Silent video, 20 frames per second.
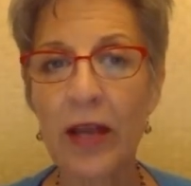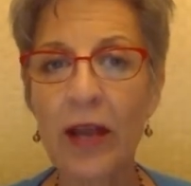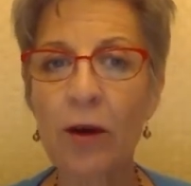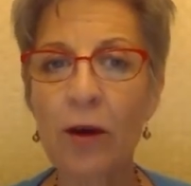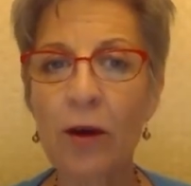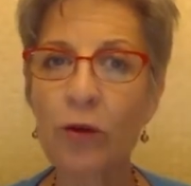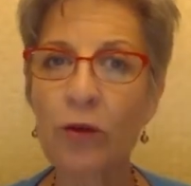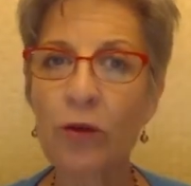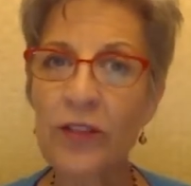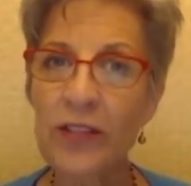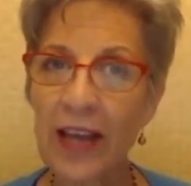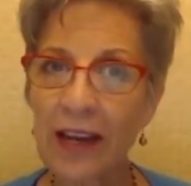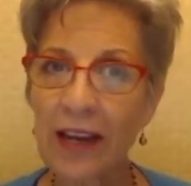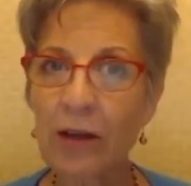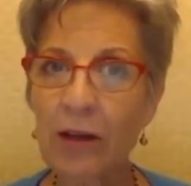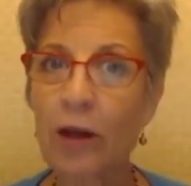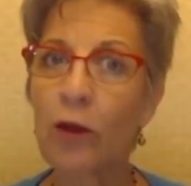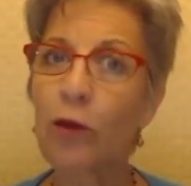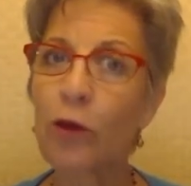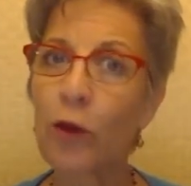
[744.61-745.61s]
and her
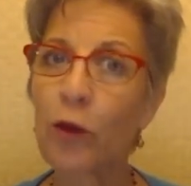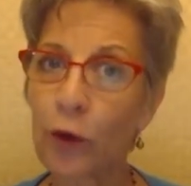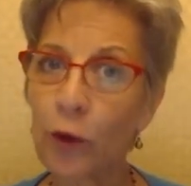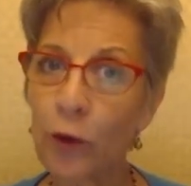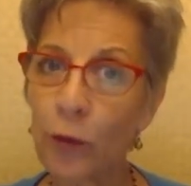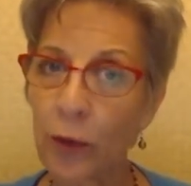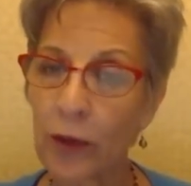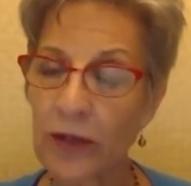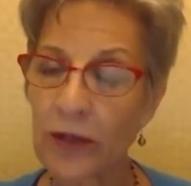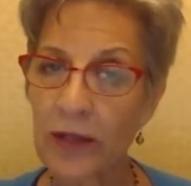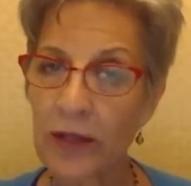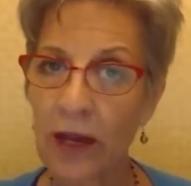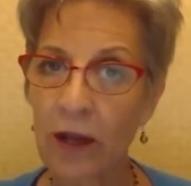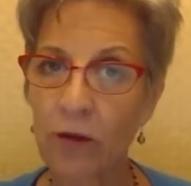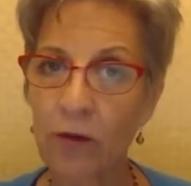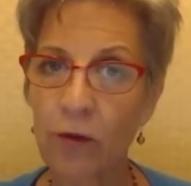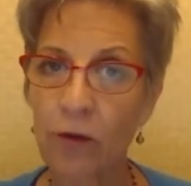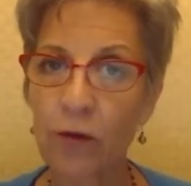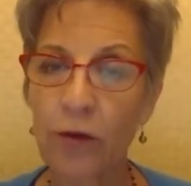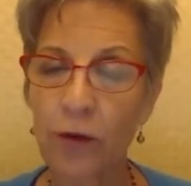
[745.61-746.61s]
second and third breast
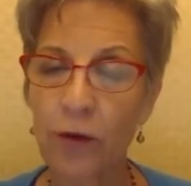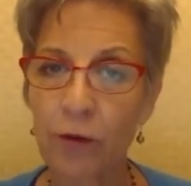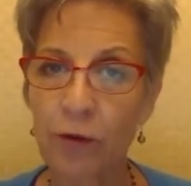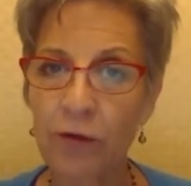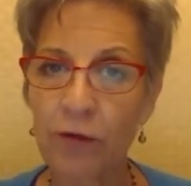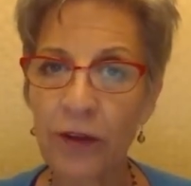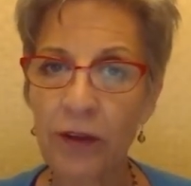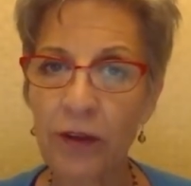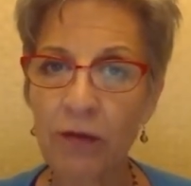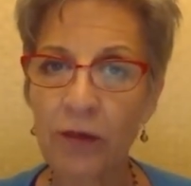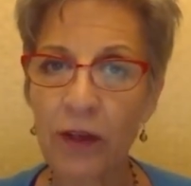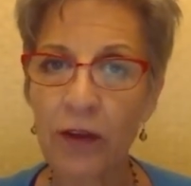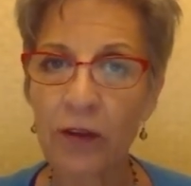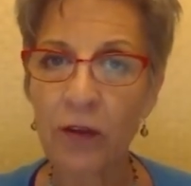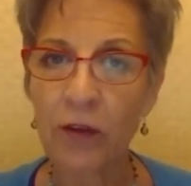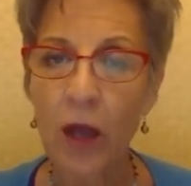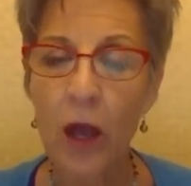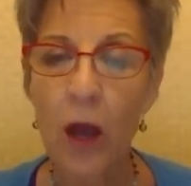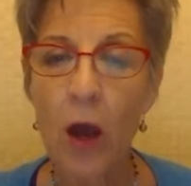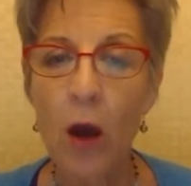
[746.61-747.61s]
cancers in her 50s.